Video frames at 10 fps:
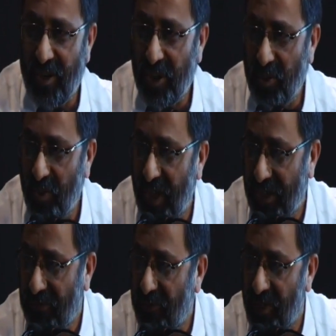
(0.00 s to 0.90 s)
lot who are
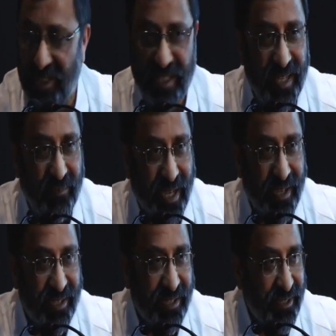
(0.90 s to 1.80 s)
influencing and
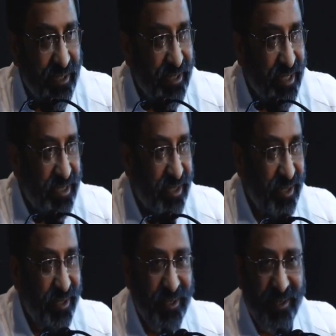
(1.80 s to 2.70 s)
buyer in this
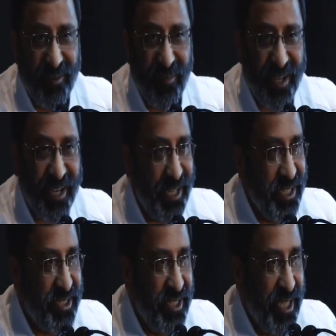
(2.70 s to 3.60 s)

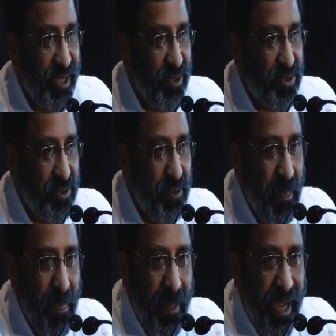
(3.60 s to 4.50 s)
marketing scenario.
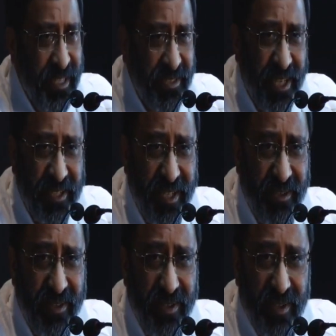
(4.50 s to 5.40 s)
So I started
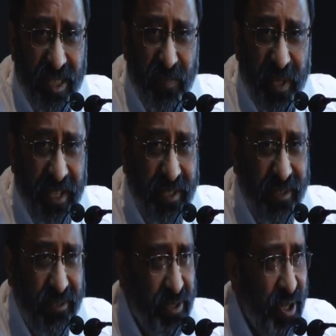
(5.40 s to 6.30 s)
spreading
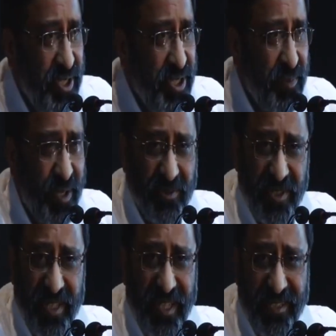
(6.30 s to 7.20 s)
the knowledge of
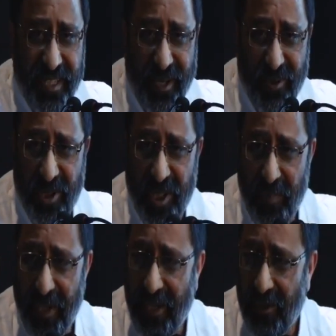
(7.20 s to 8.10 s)
counseling and
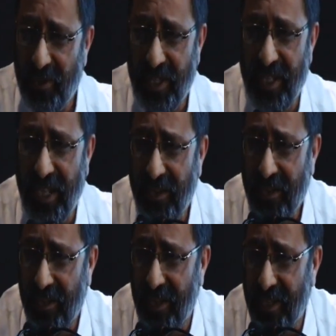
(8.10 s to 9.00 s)
psychotherapy, and to really
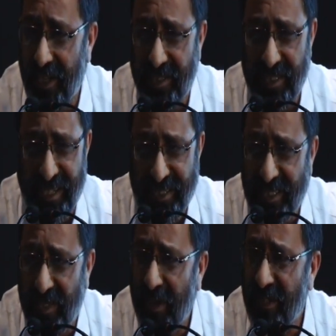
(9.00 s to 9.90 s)
legalize and
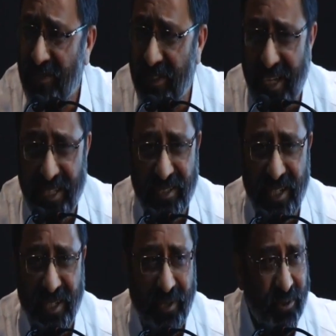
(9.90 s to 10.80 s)
legitimize it, I
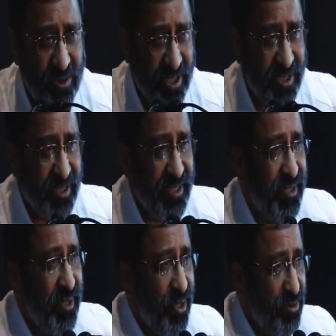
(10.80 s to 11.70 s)
started courses
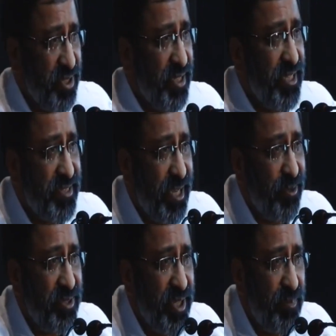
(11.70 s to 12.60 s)
in counseling and
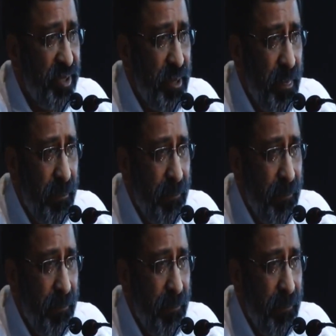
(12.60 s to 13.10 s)
psychotherapy.